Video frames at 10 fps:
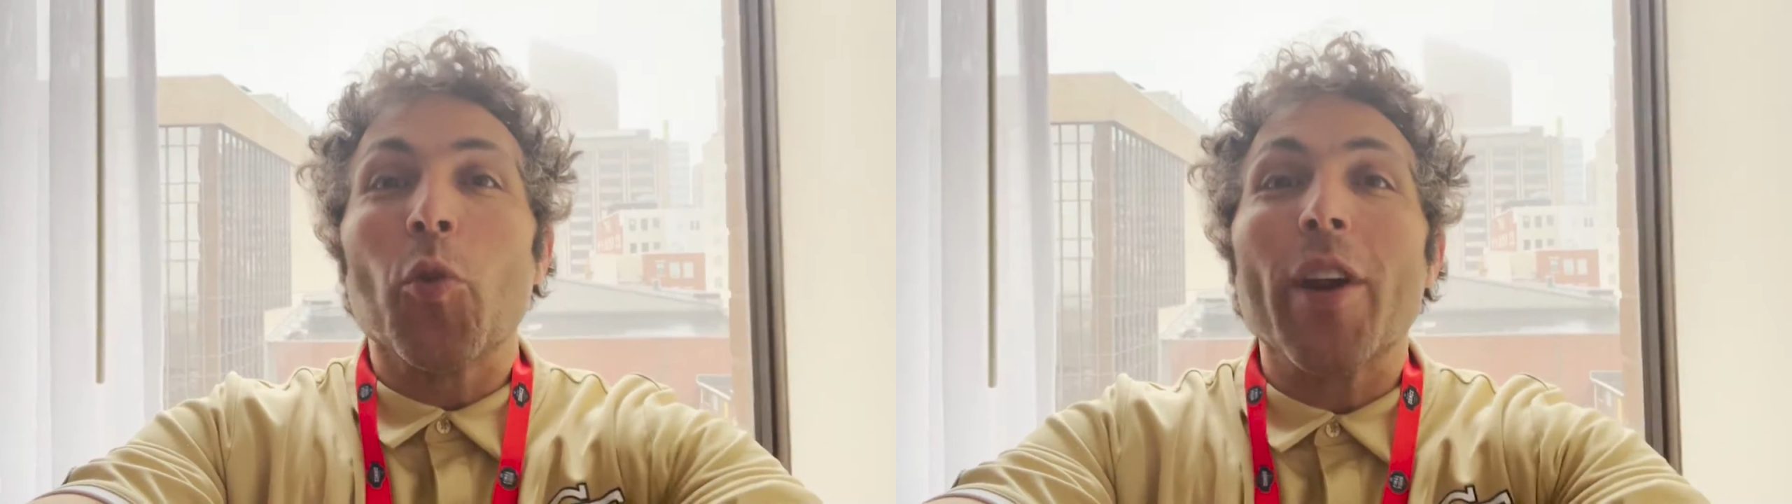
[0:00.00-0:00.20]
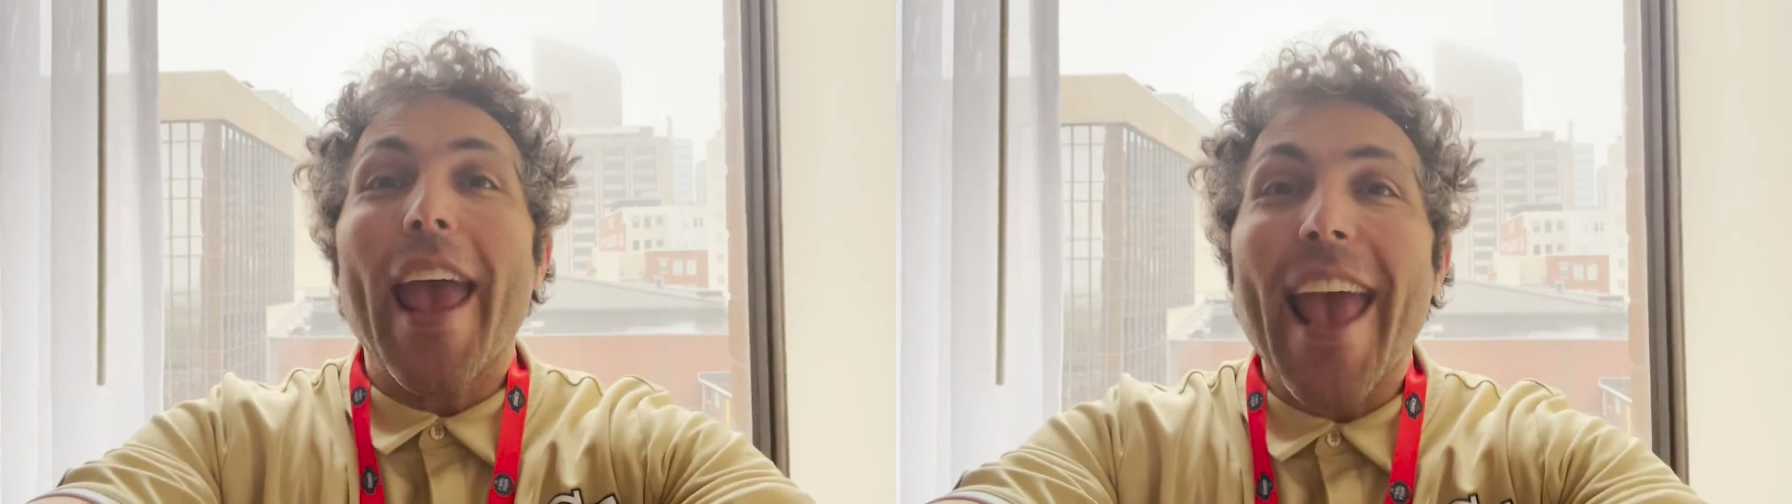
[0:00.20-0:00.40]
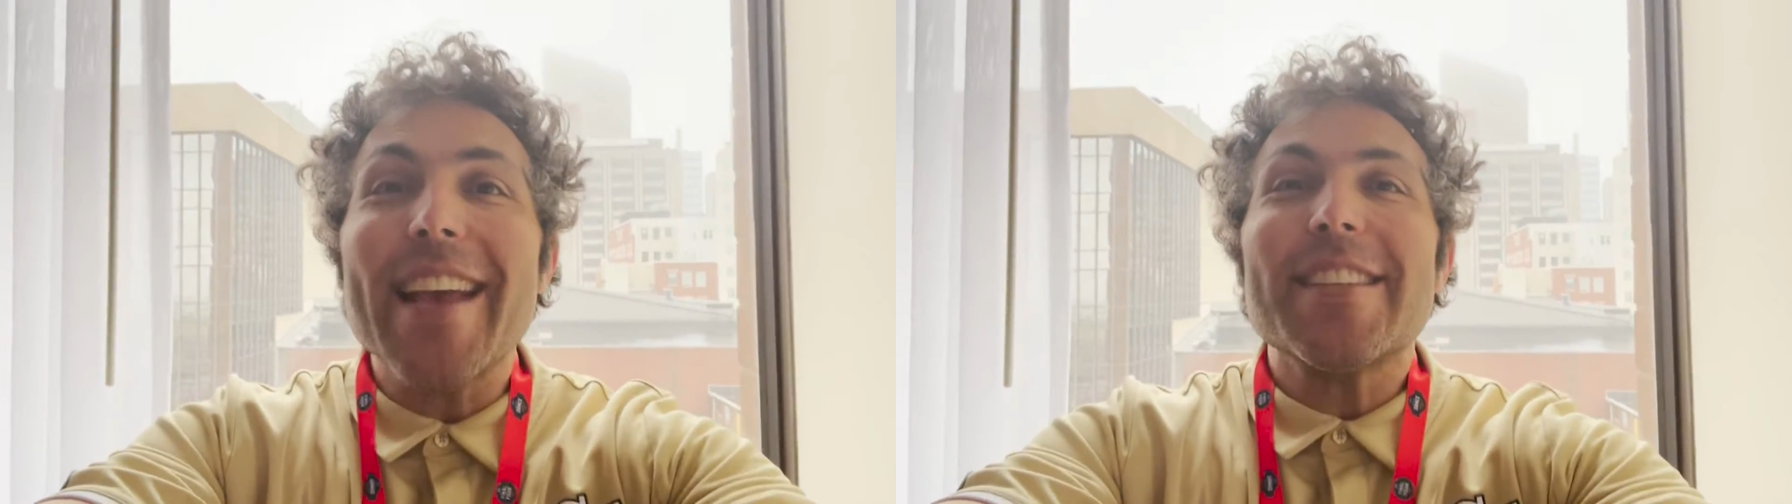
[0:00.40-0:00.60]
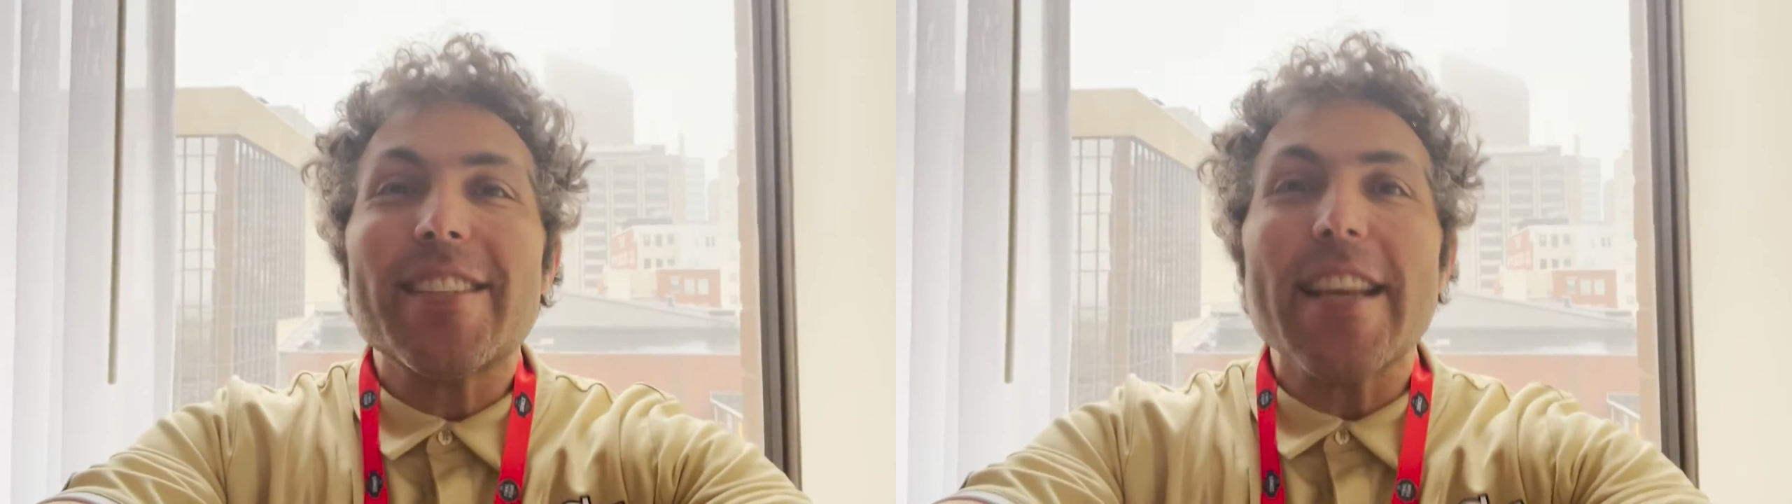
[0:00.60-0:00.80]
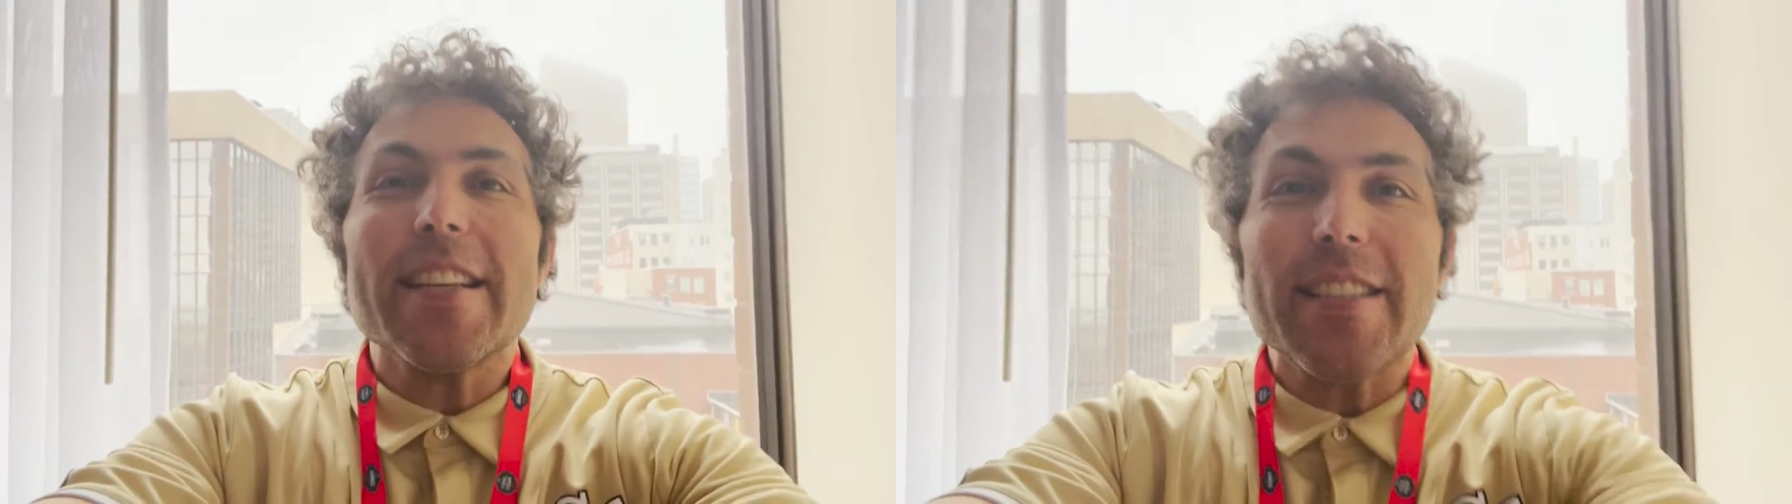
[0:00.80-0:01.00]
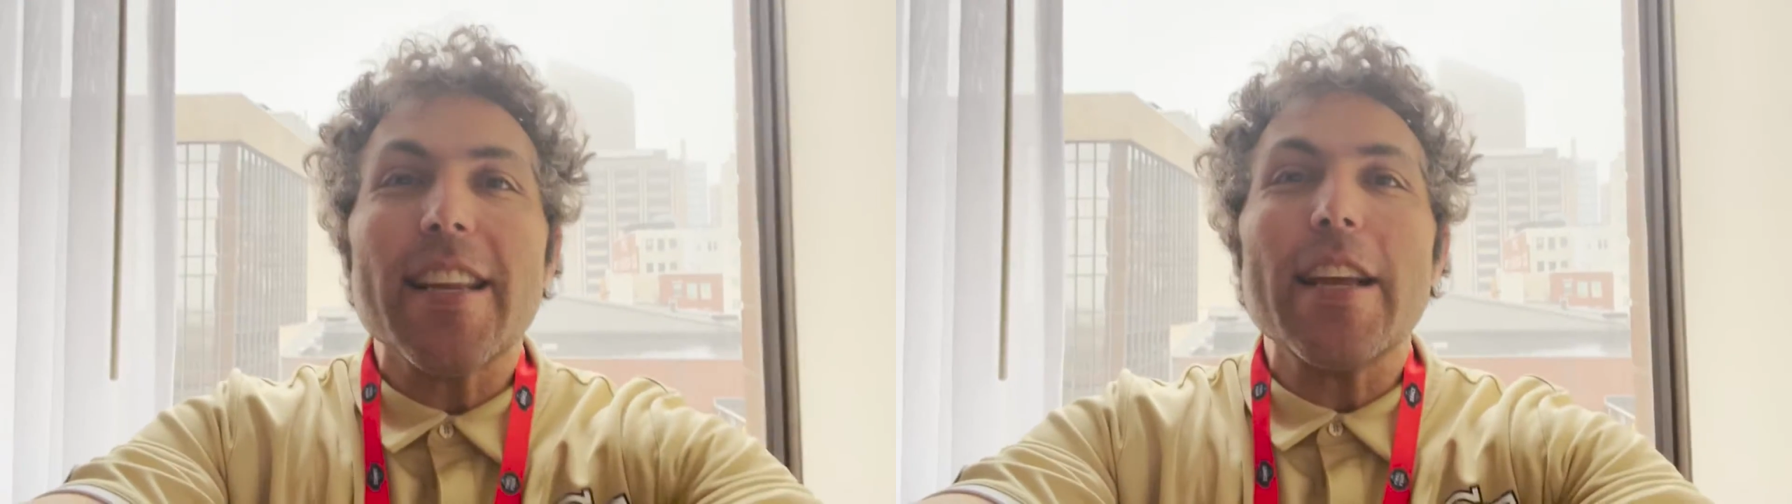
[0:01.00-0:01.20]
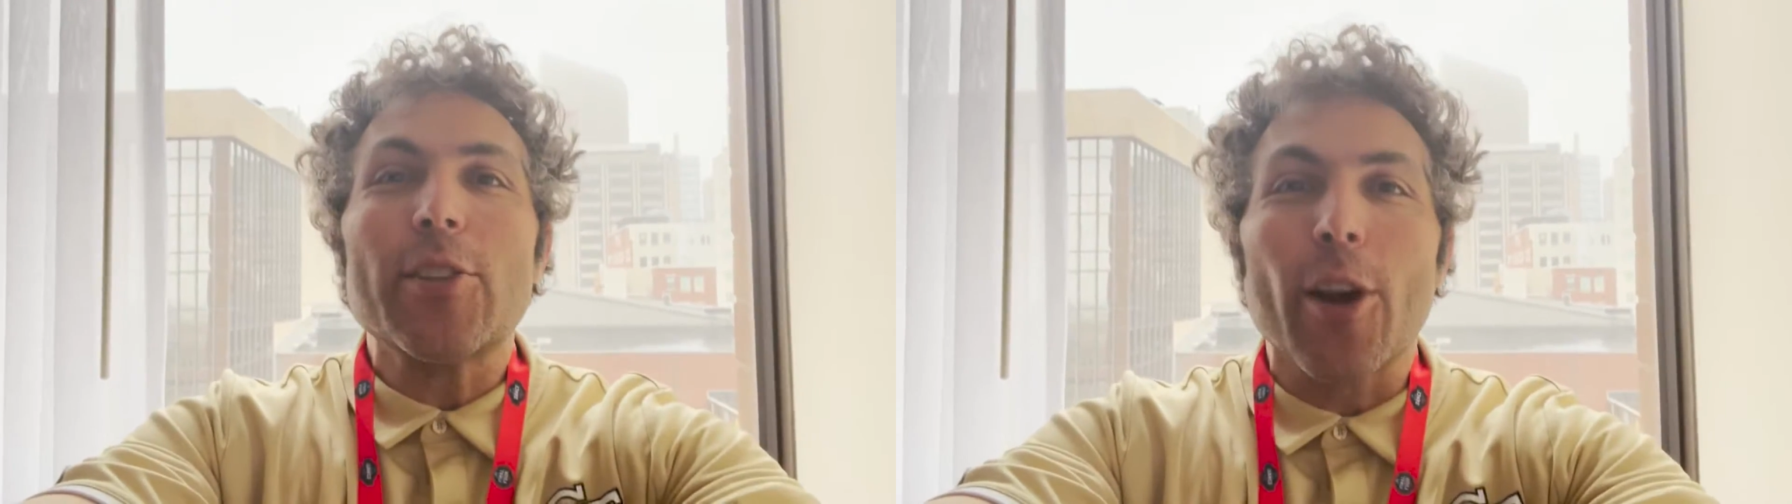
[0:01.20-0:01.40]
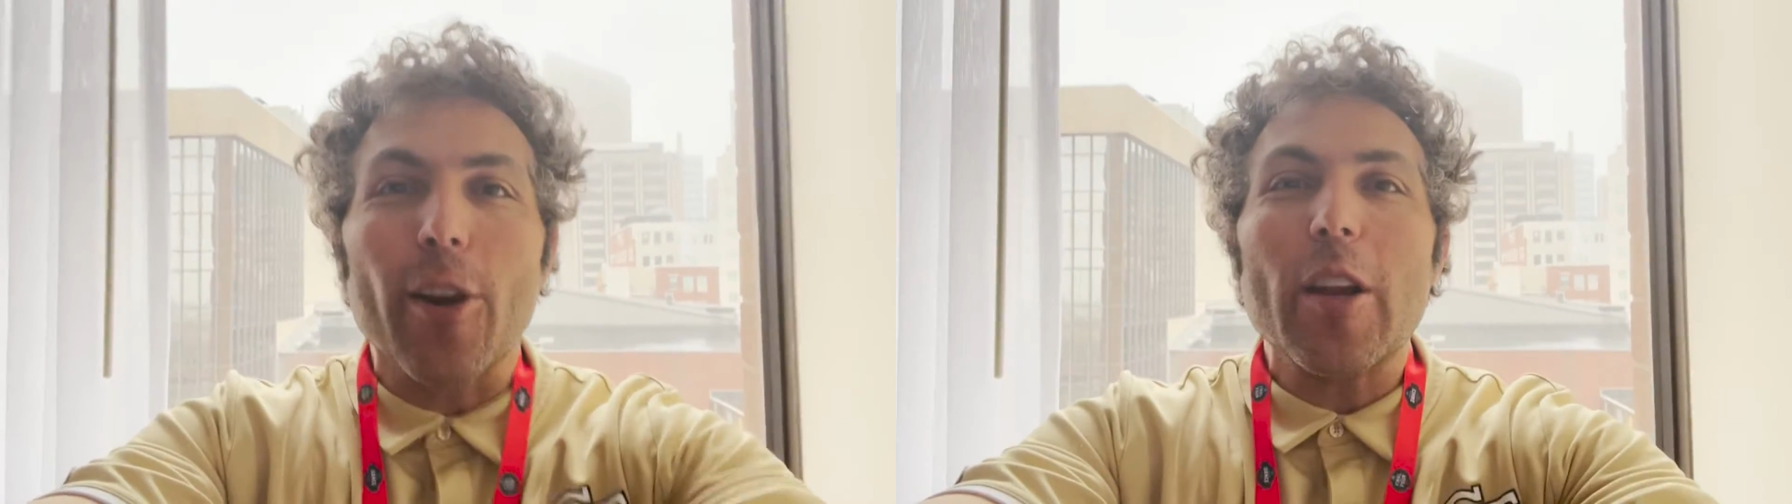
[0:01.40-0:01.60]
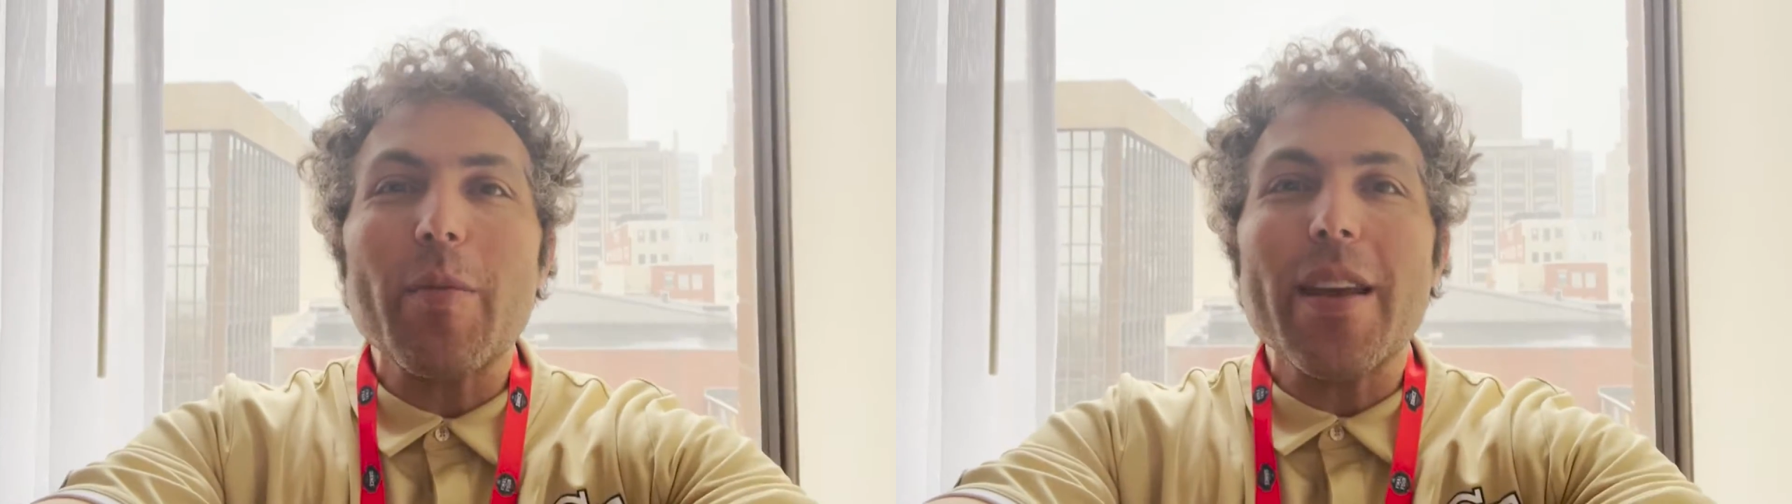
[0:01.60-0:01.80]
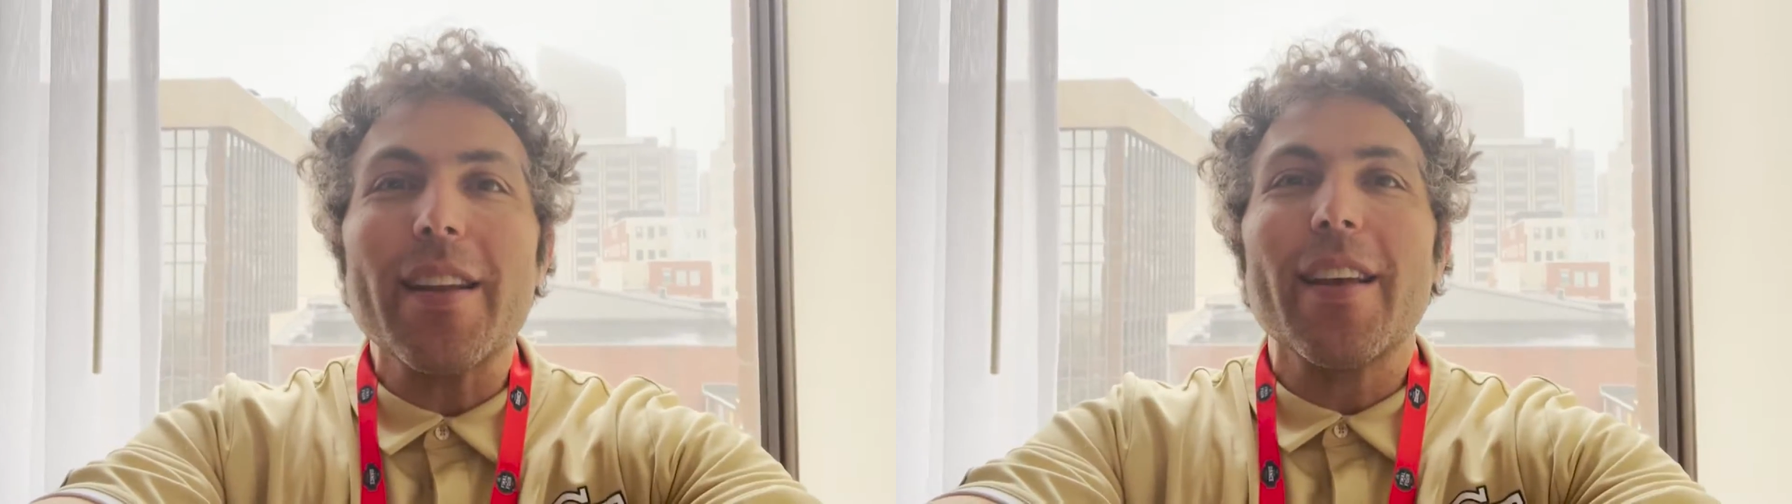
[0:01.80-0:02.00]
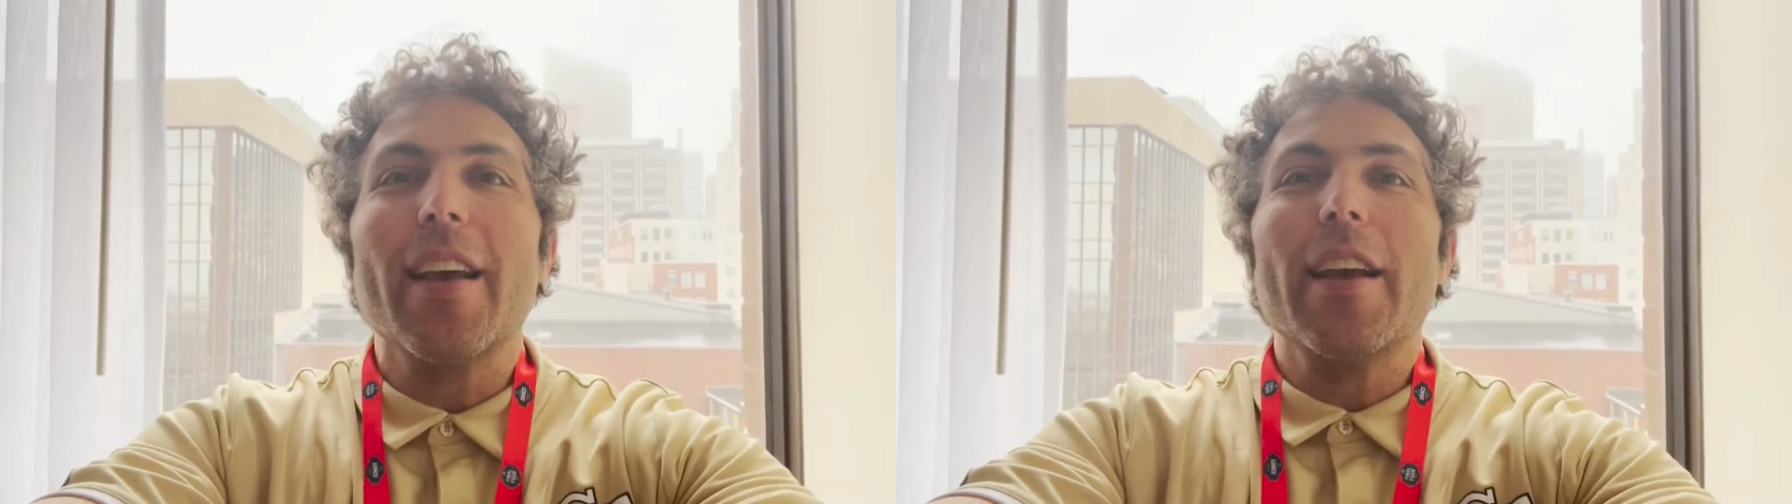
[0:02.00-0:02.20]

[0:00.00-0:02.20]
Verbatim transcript: We're ACC tournament